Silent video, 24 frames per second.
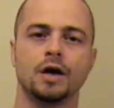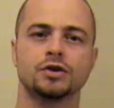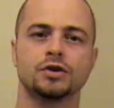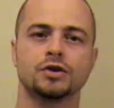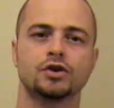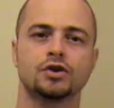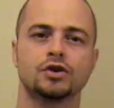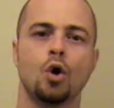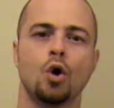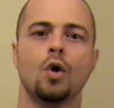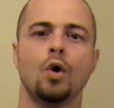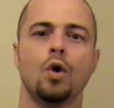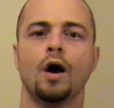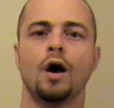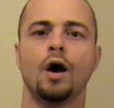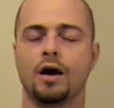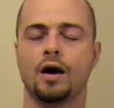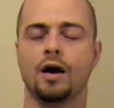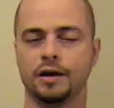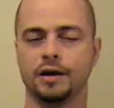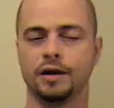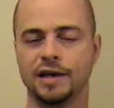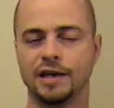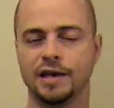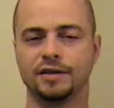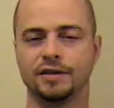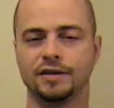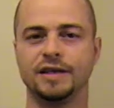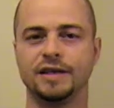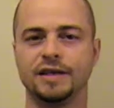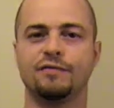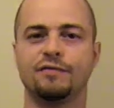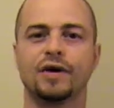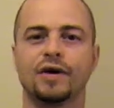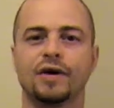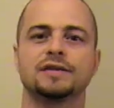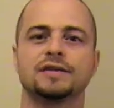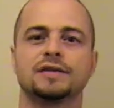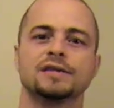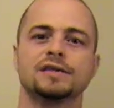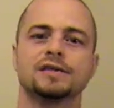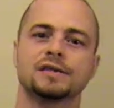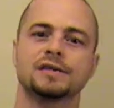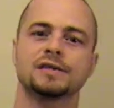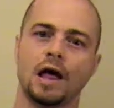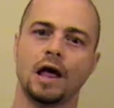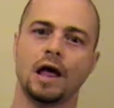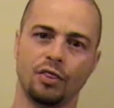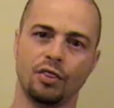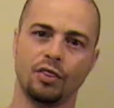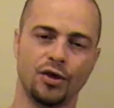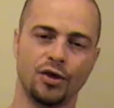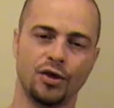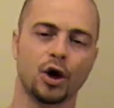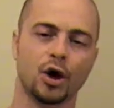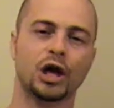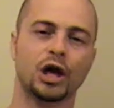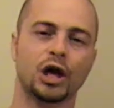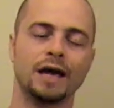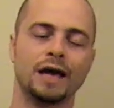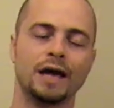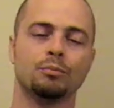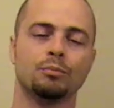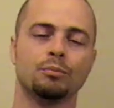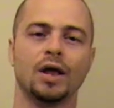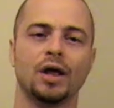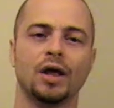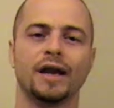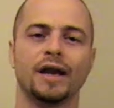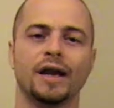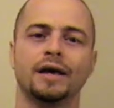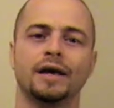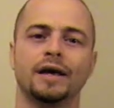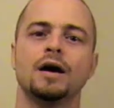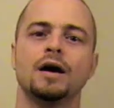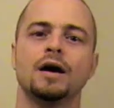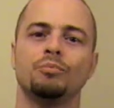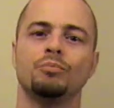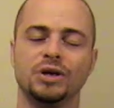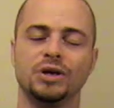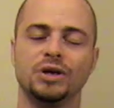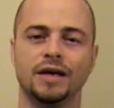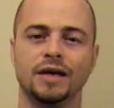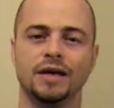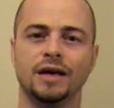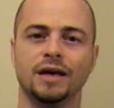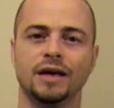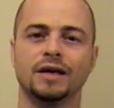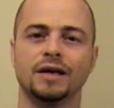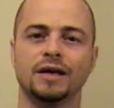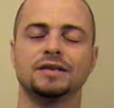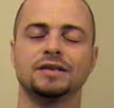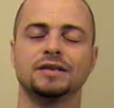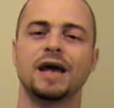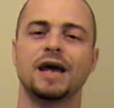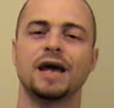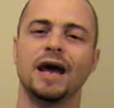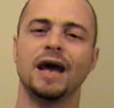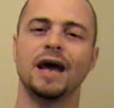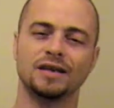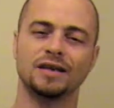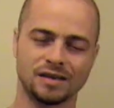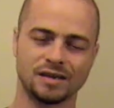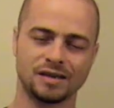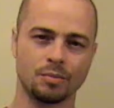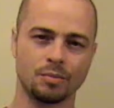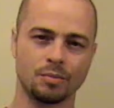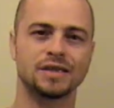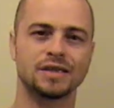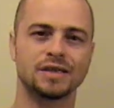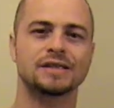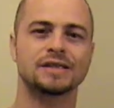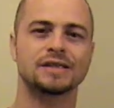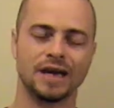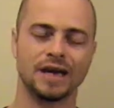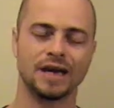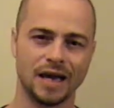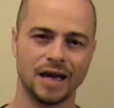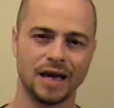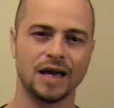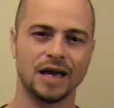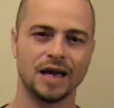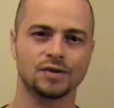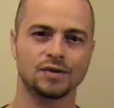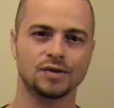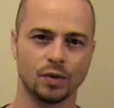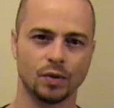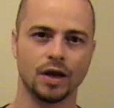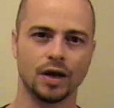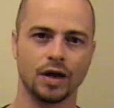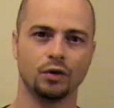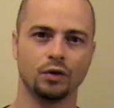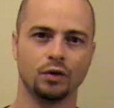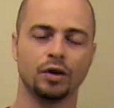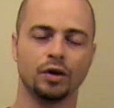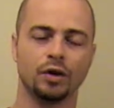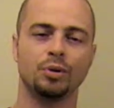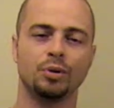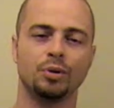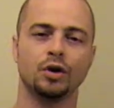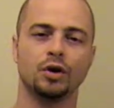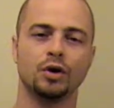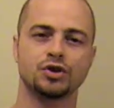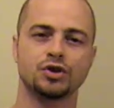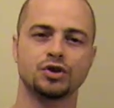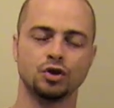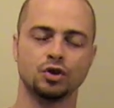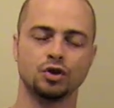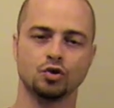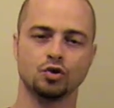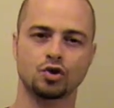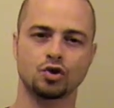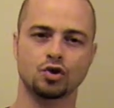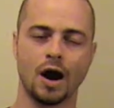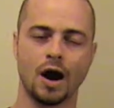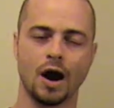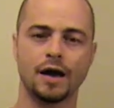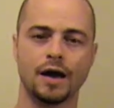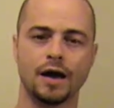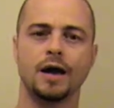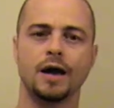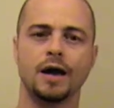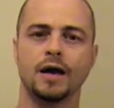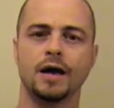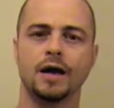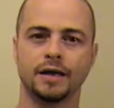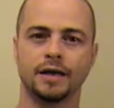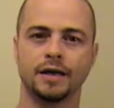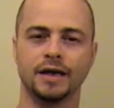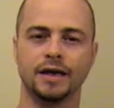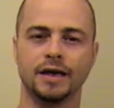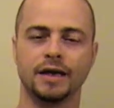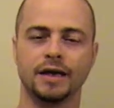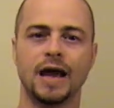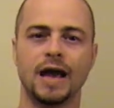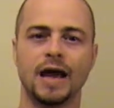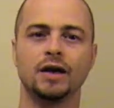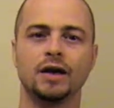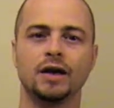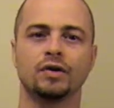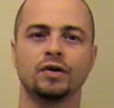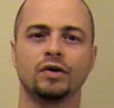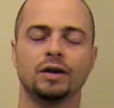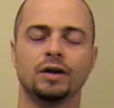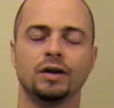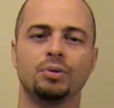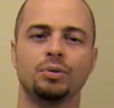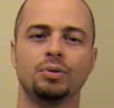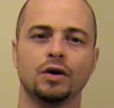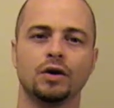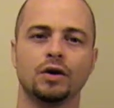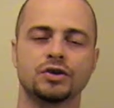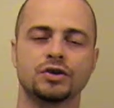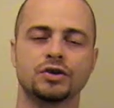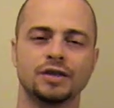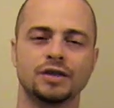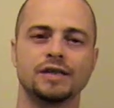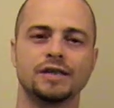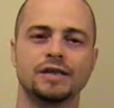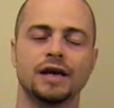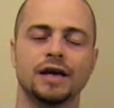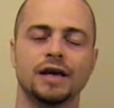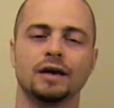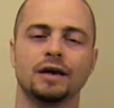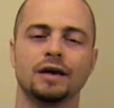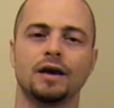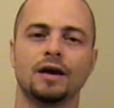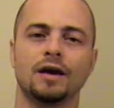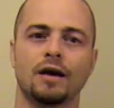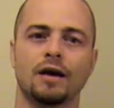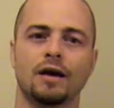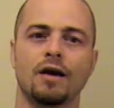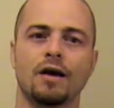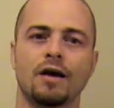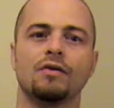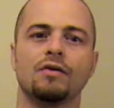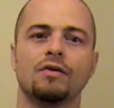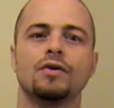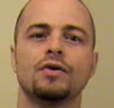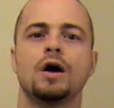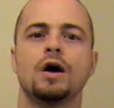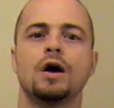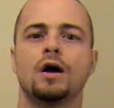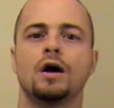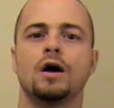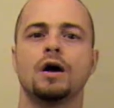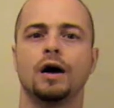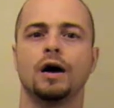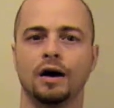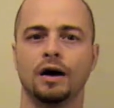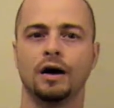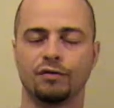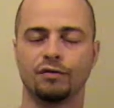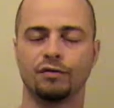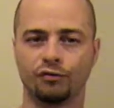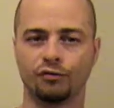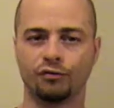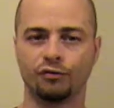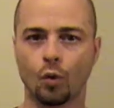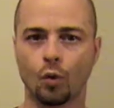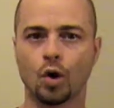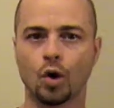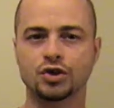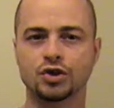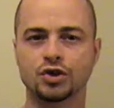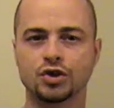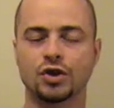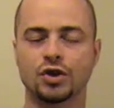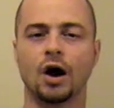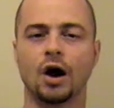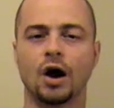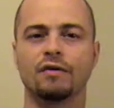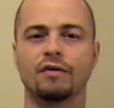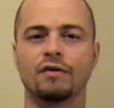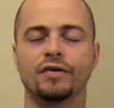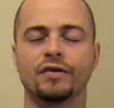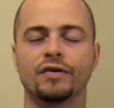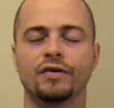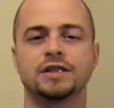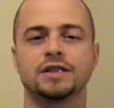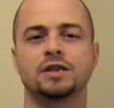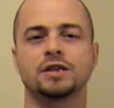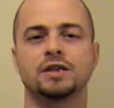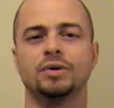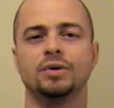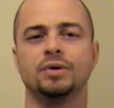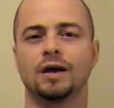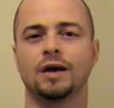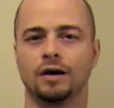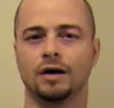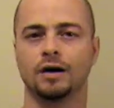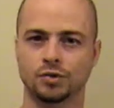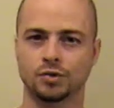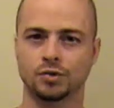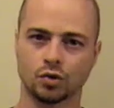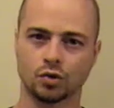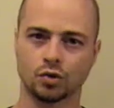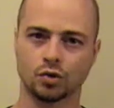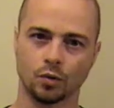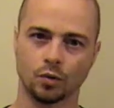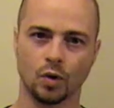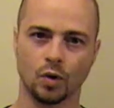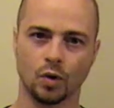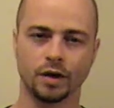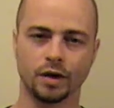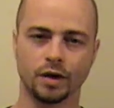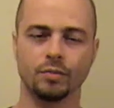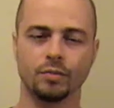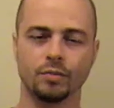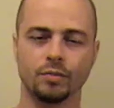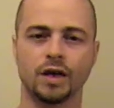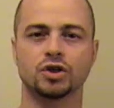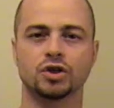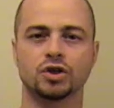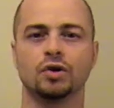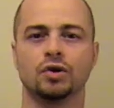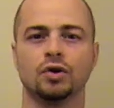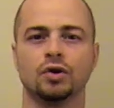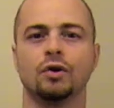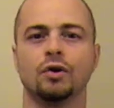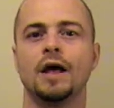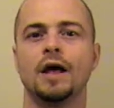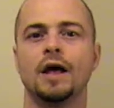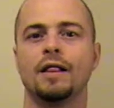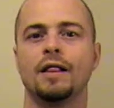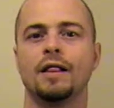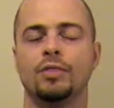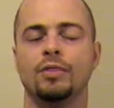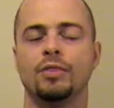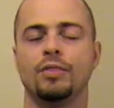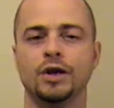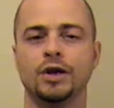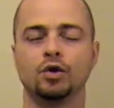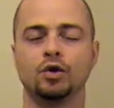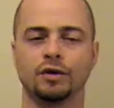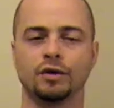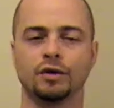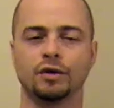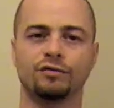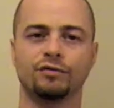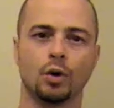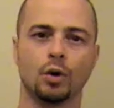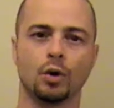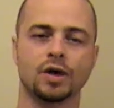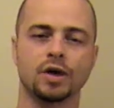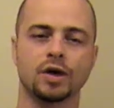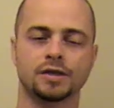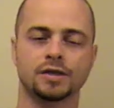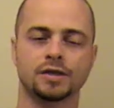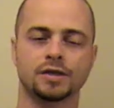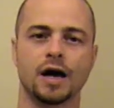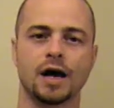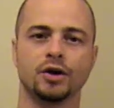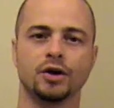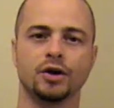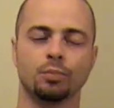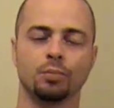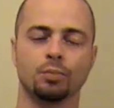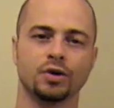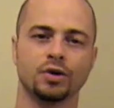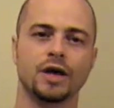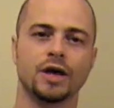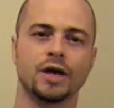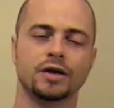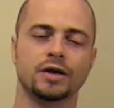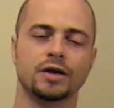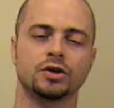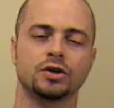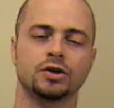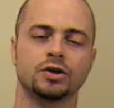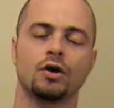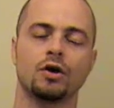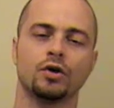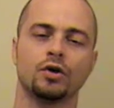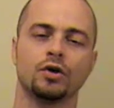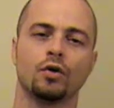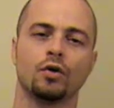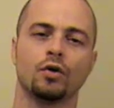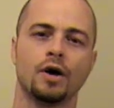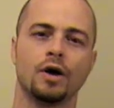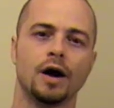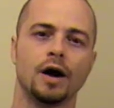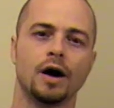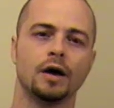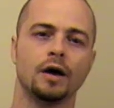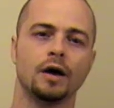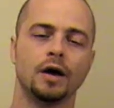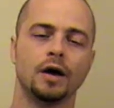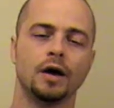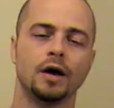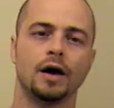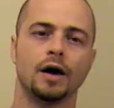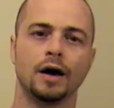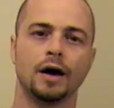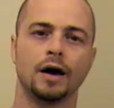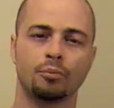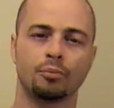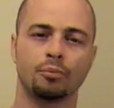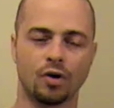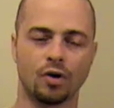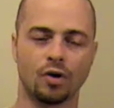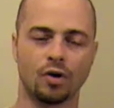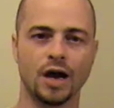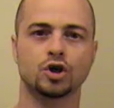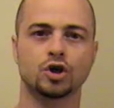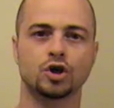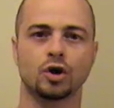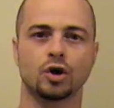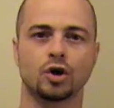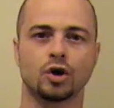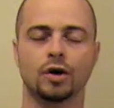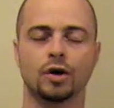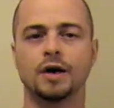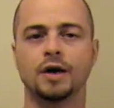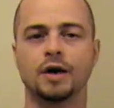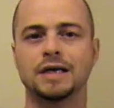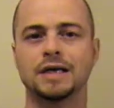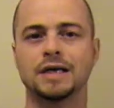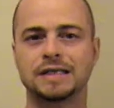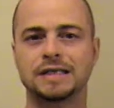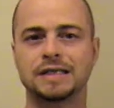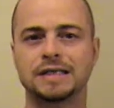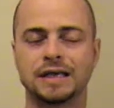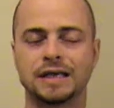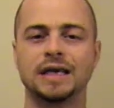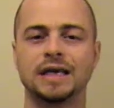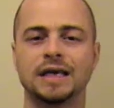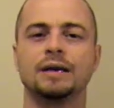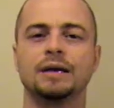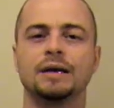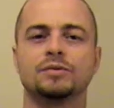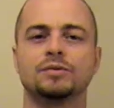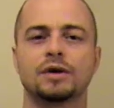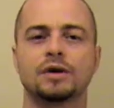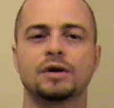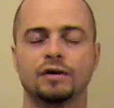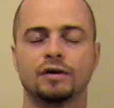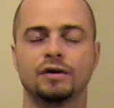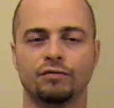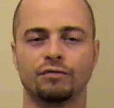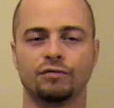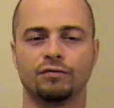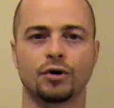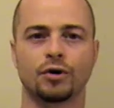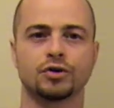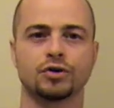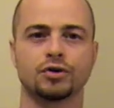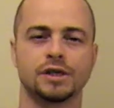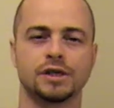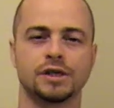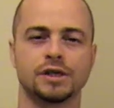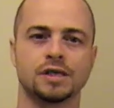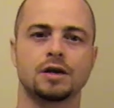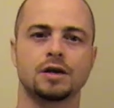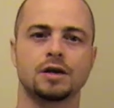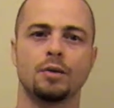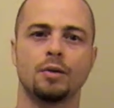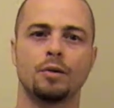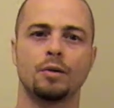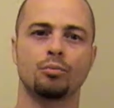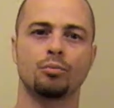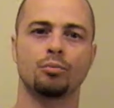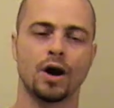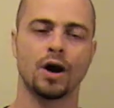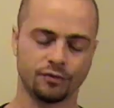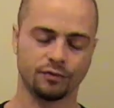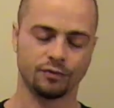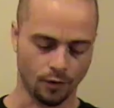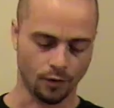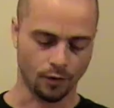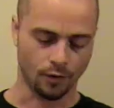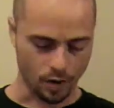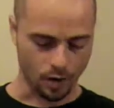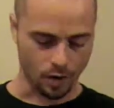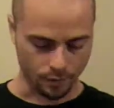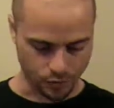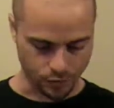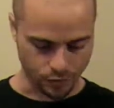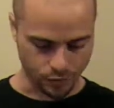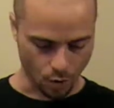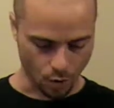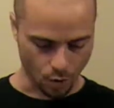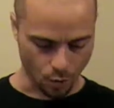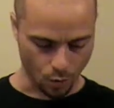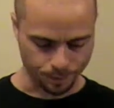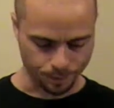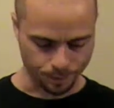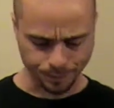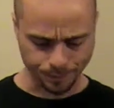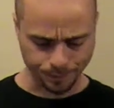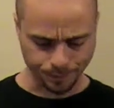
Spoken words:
So our defenses, their game planning begins and to some extent ends with Adrian Peterson. You try to get Adrian Peterson taken care of, force the offense to become sort of one-dimensional. Then you can focus on your protection or your pressure schemes versus Brett Favre. So,